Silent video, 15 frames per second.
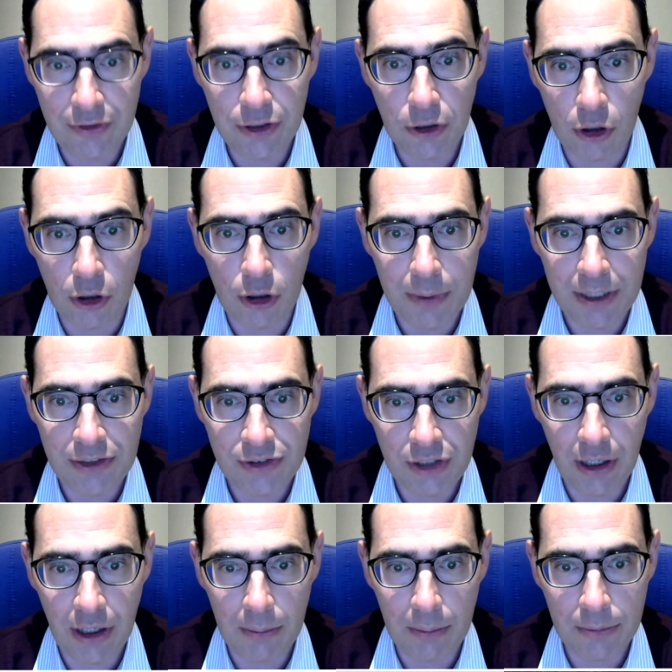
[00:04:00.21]
of Europe in
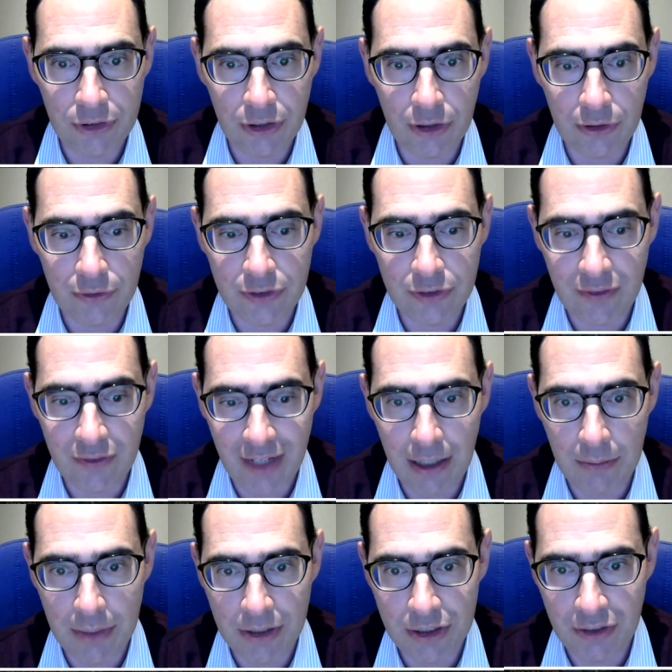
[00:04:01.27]
terms of
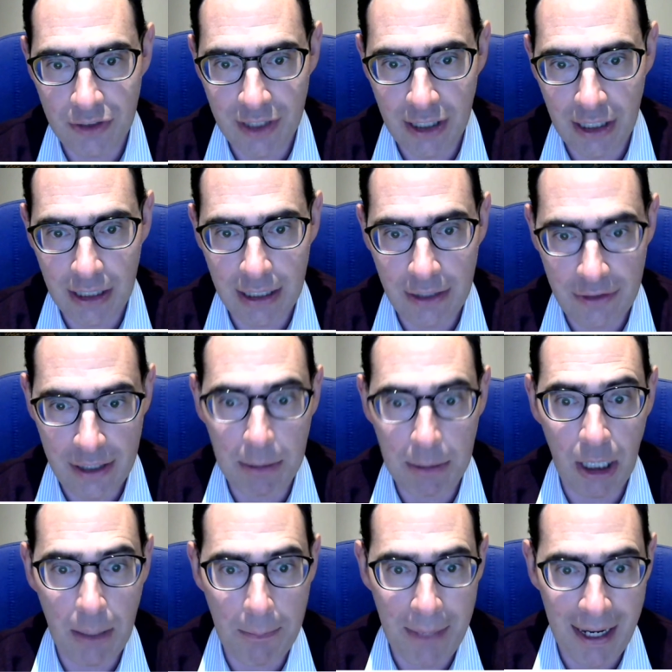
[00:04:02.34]
development of a
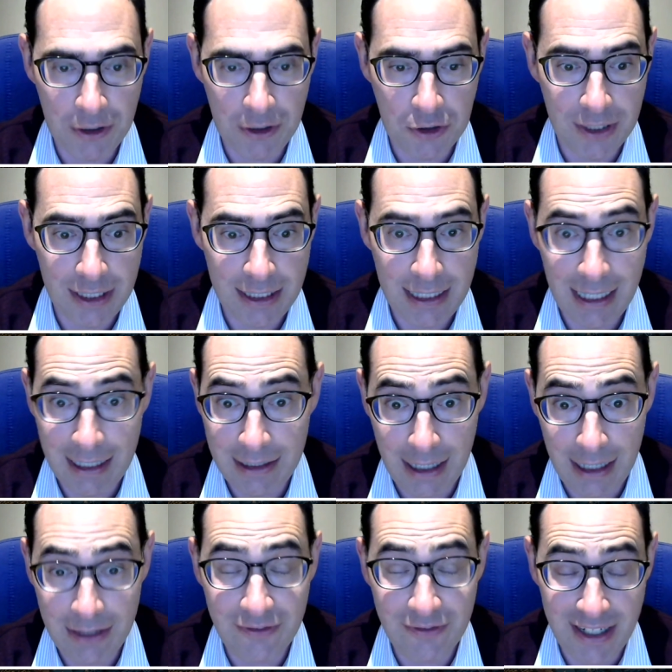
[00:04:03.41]
lithium-ion battery and
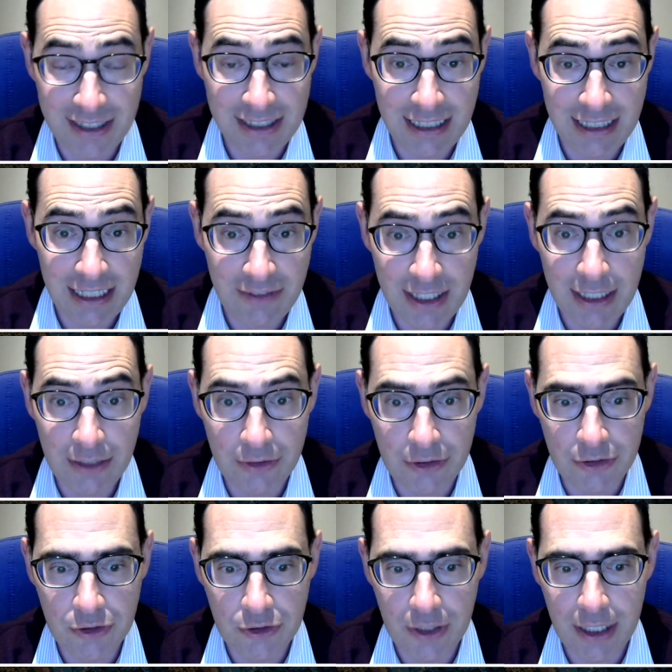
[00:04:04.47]
in fact, an EV
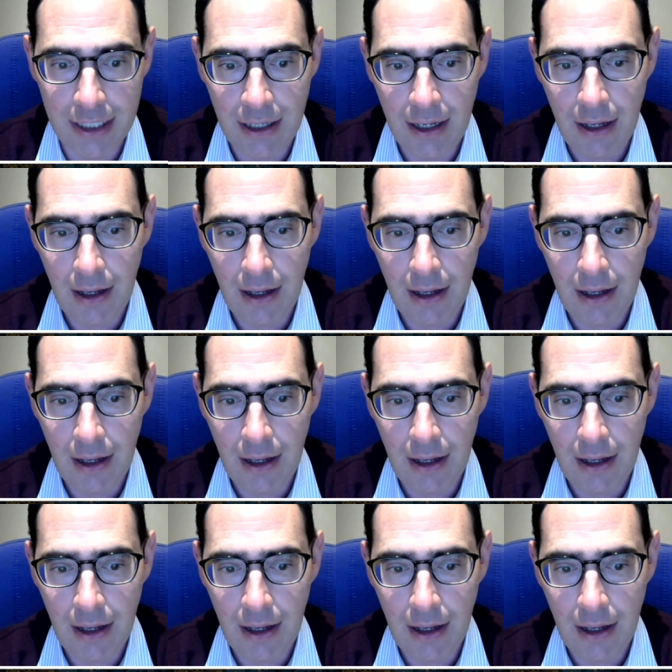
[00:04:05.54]
industry.